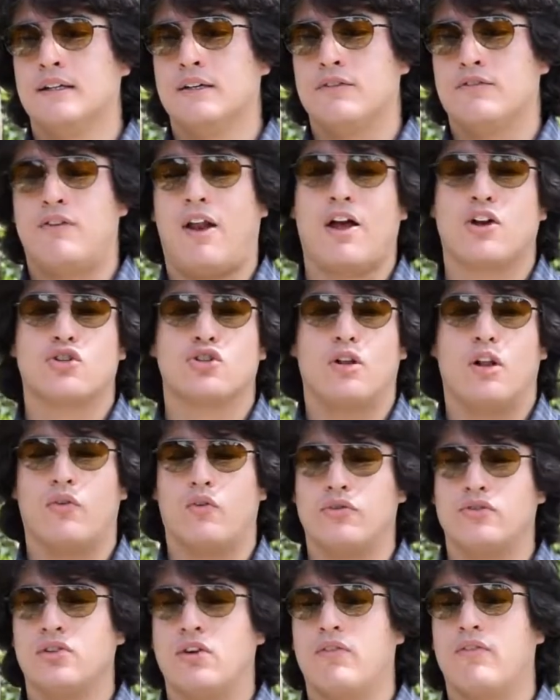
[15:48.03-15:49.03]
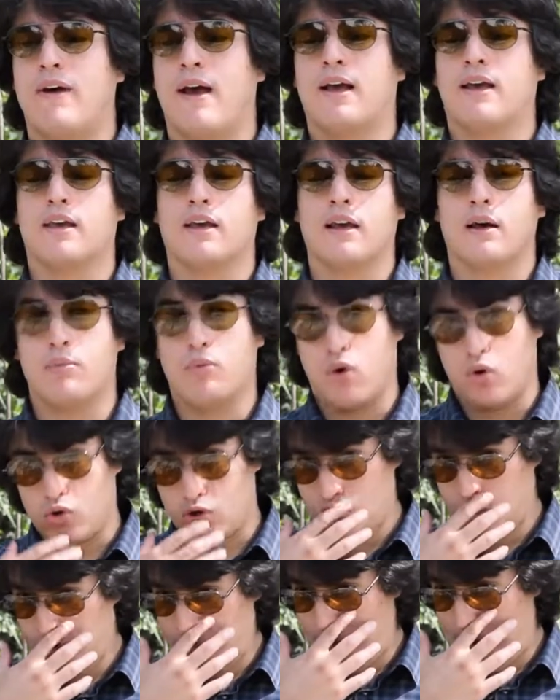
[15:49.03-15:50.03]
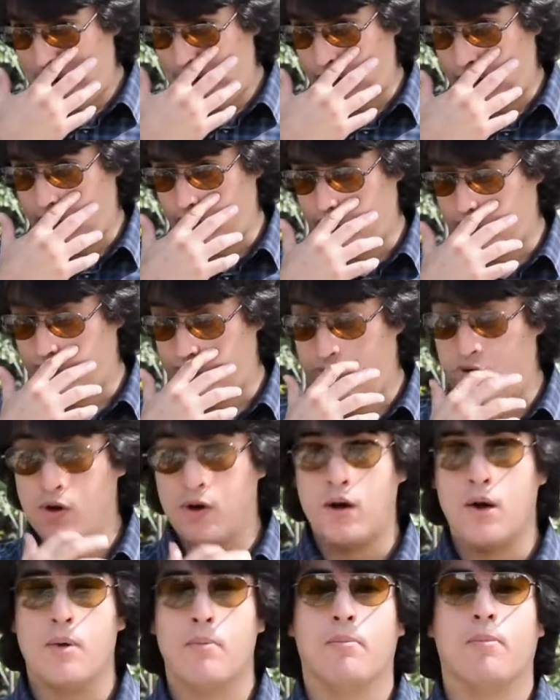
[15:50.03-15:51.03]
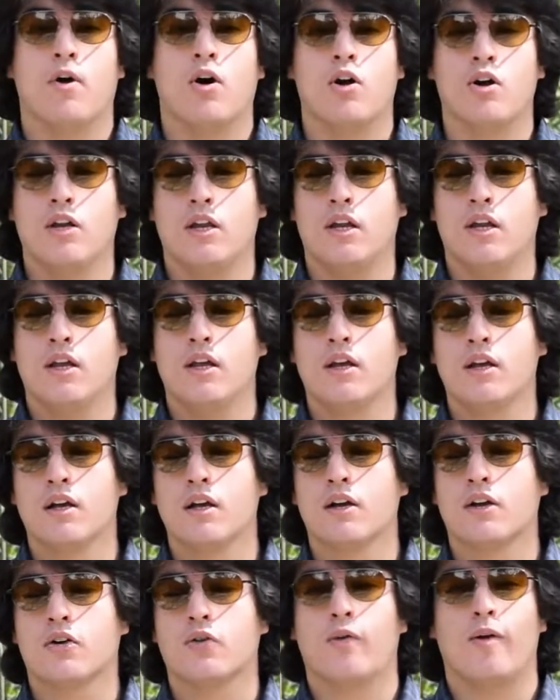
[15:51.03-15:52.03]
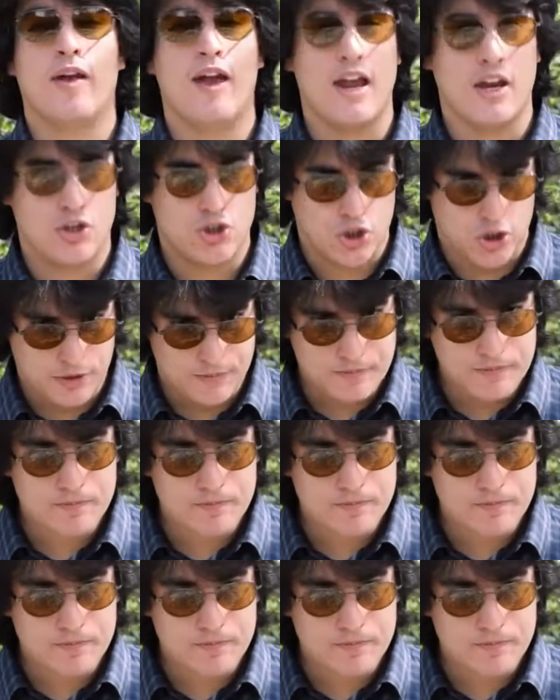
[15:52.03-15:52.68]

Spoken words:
fractional reserve banking approach of money creation.